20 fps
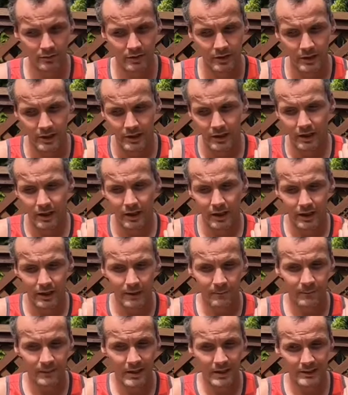uh,
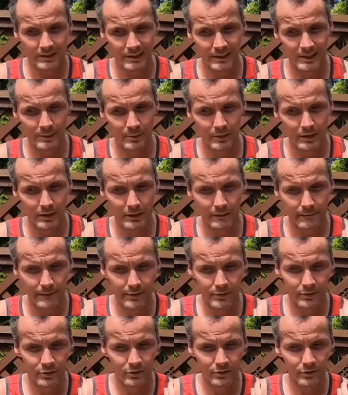accessibility features
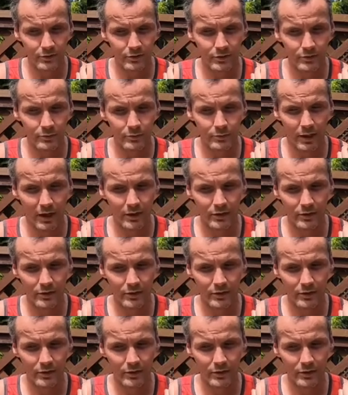you might use.